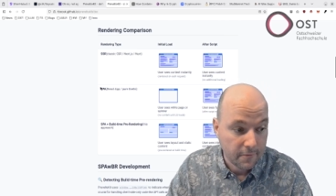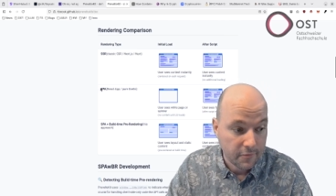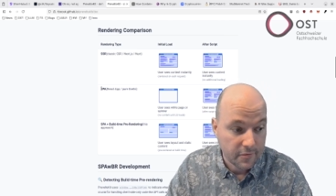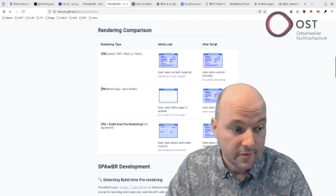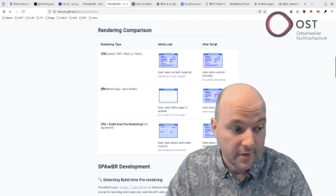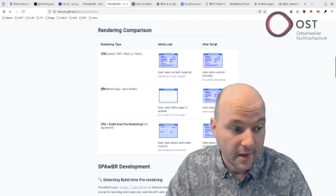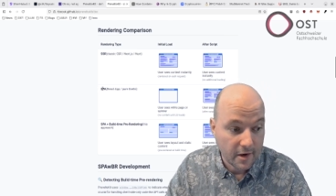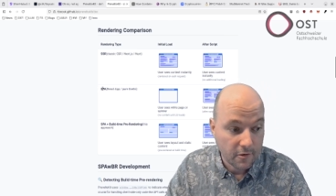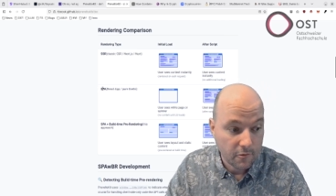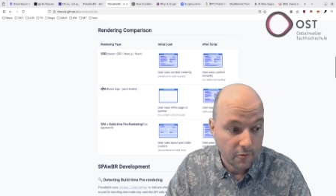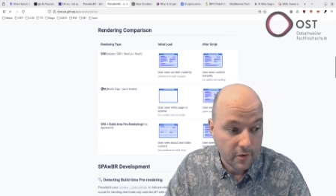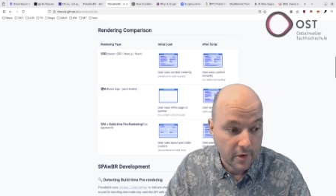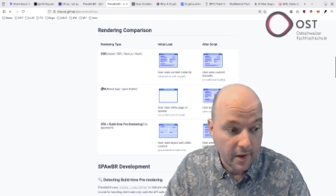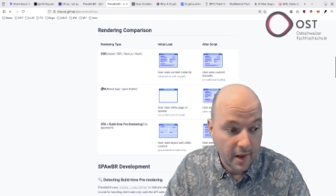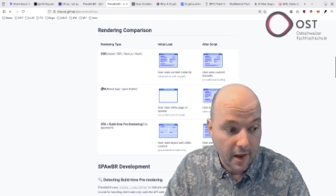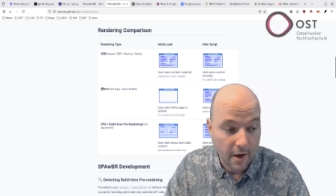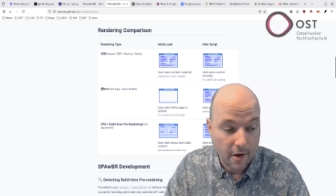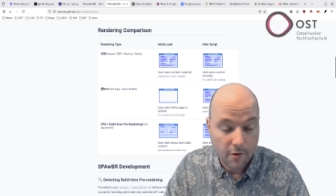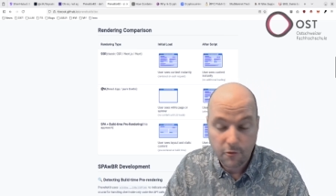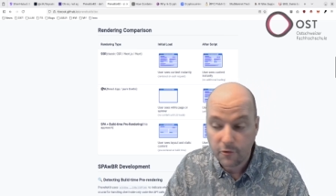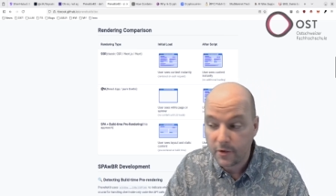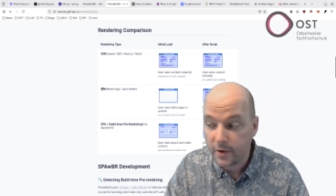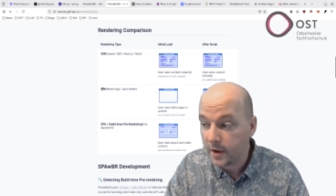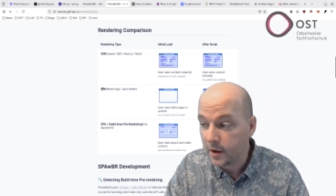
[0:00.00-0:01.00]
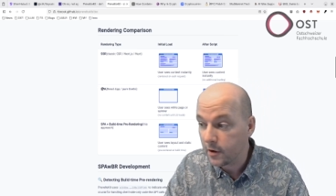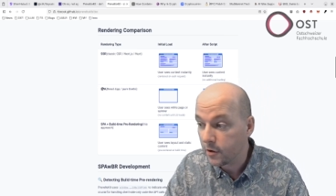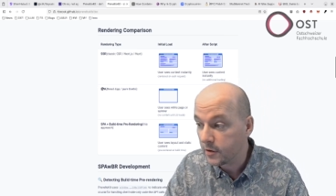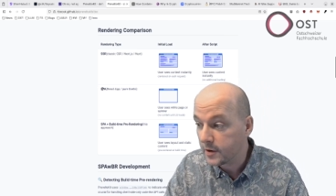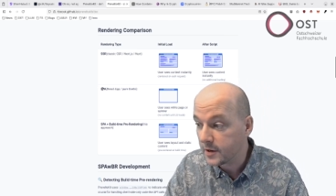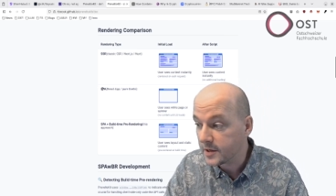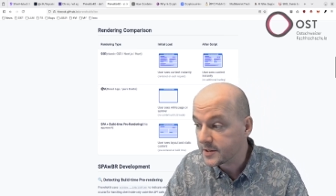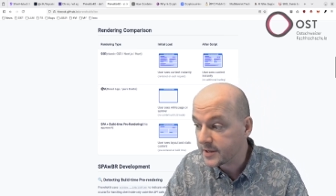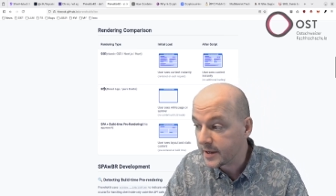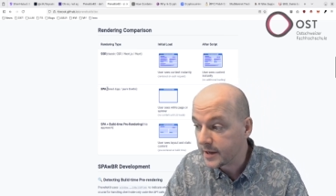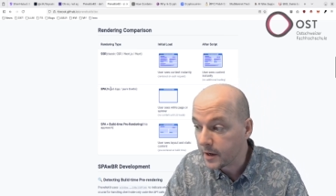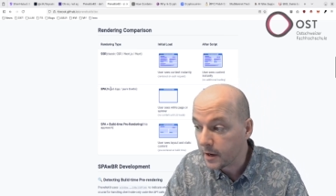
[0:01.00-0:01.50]
Then we have here the
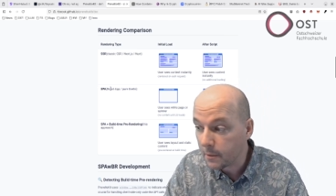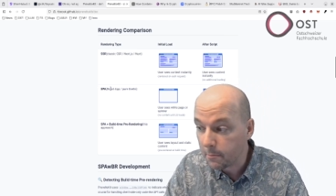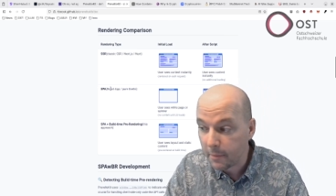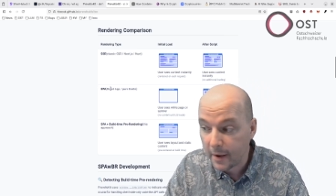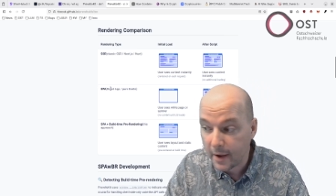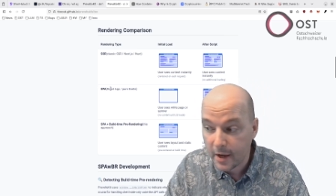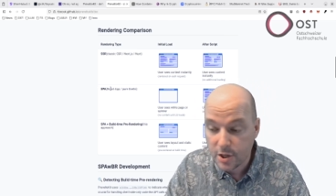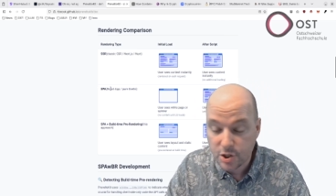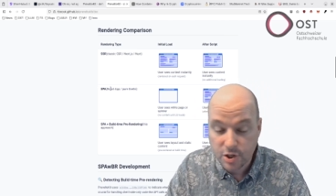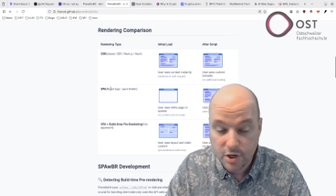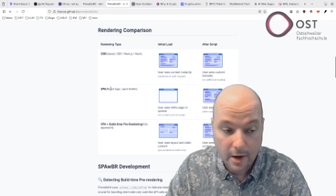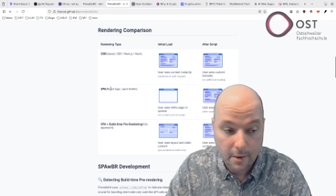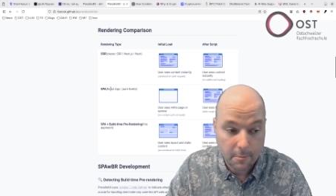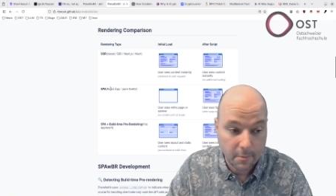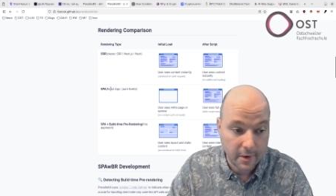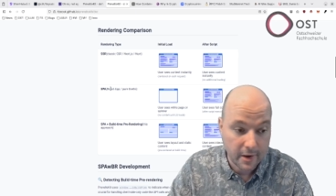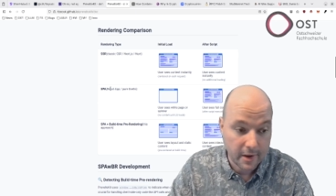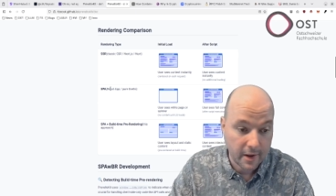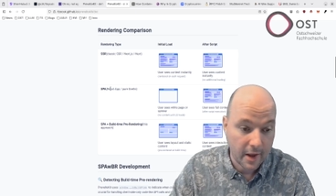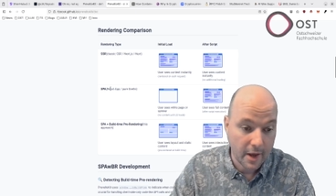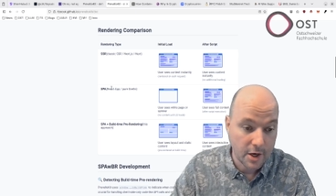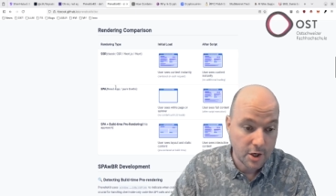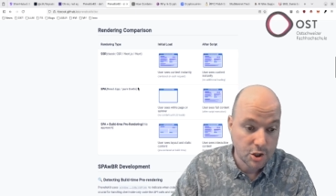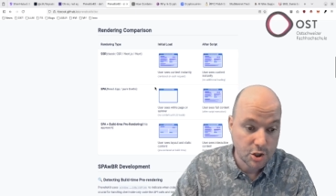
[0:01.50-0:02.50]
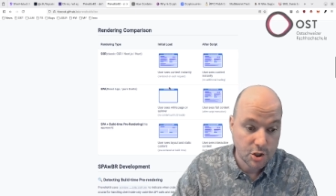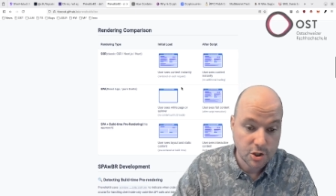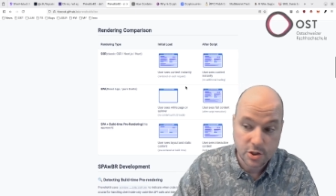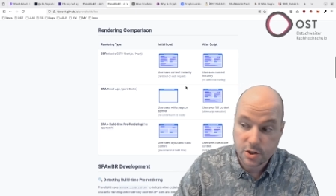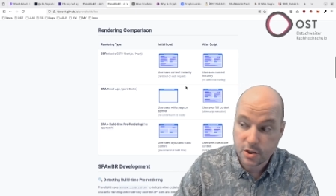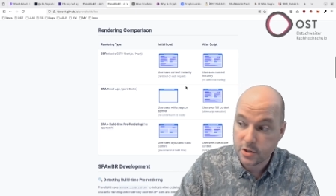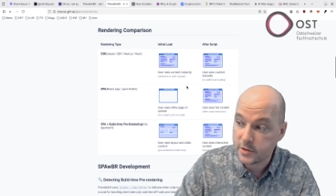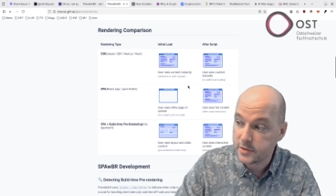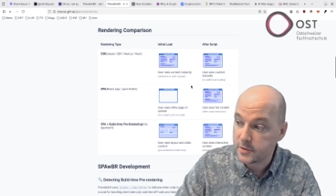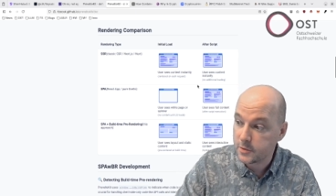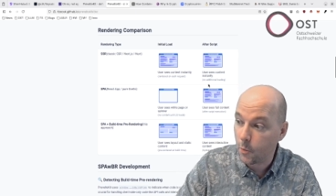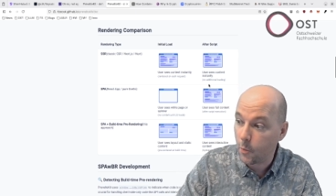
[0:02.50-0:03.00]
single page
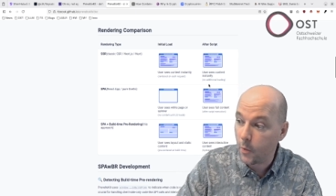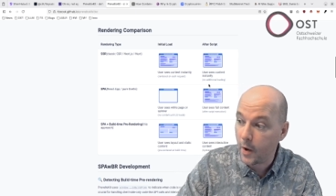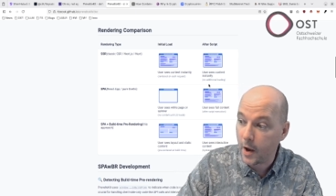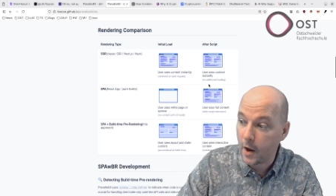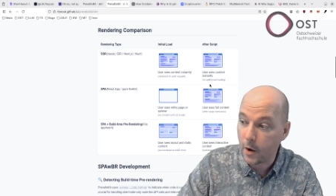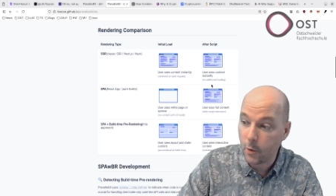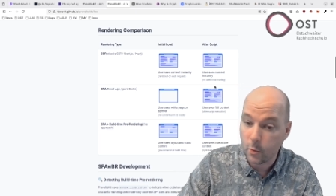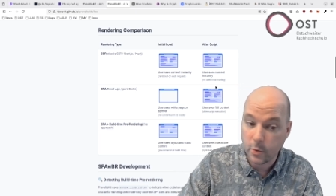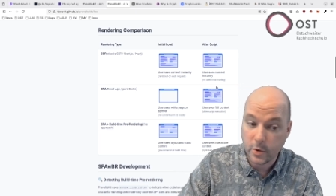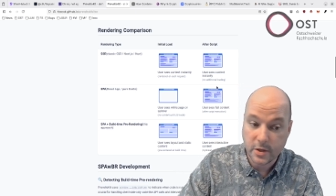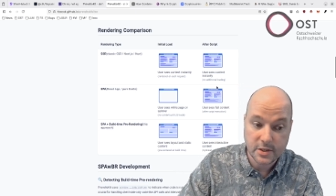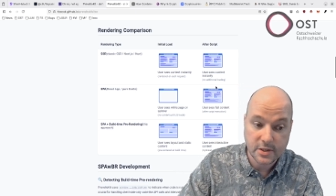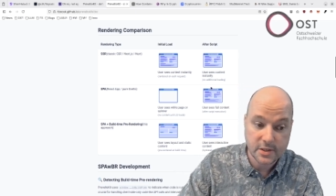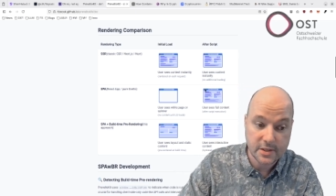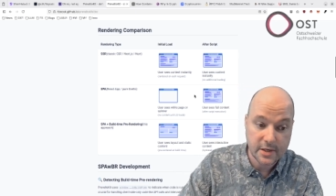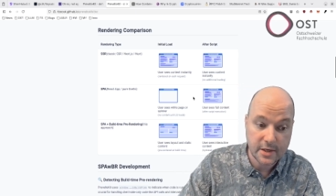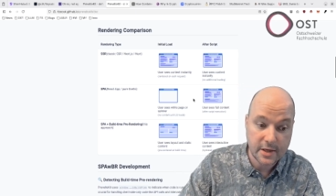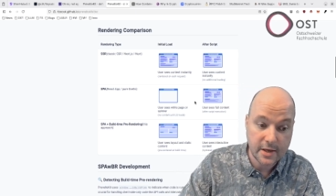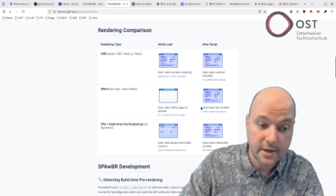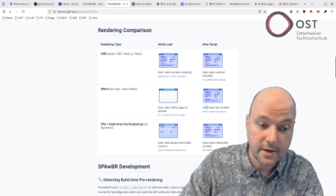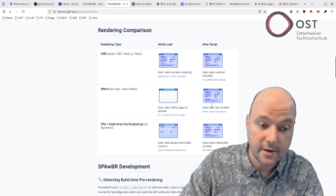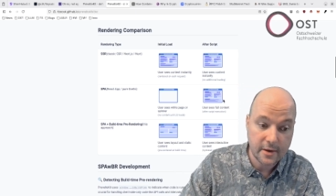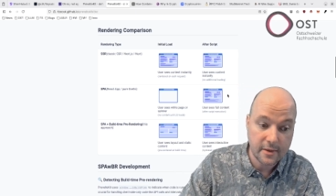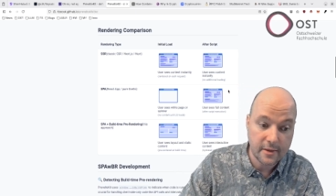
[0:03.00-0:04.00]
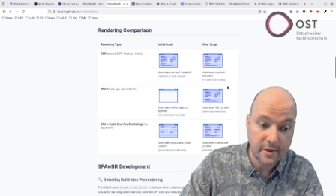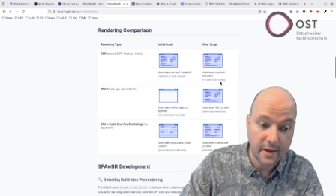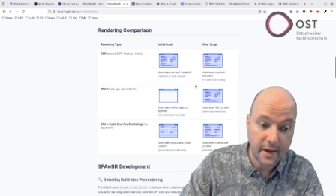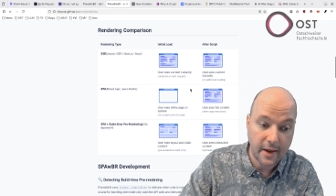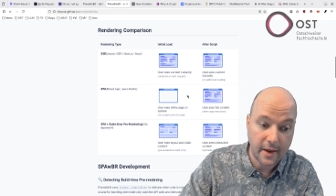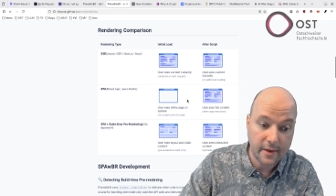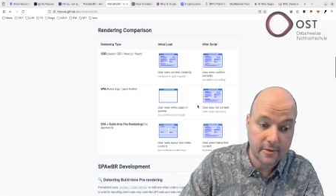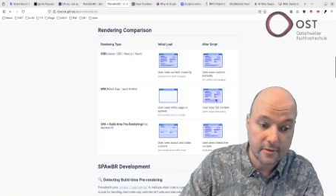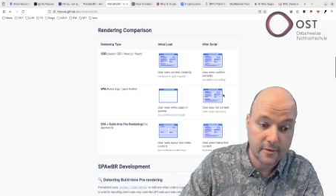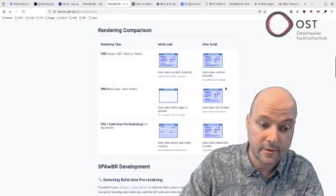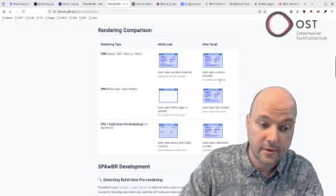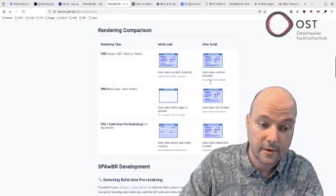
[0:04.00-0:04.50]
applications where we see
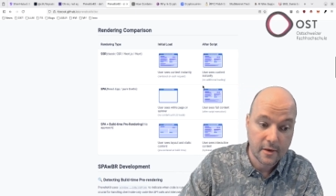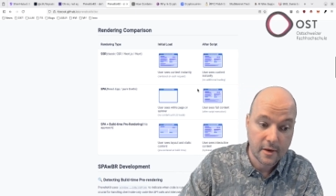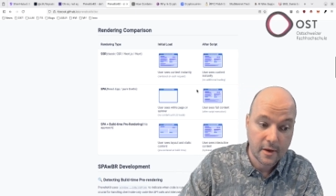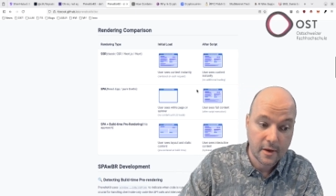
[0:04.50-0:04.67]
that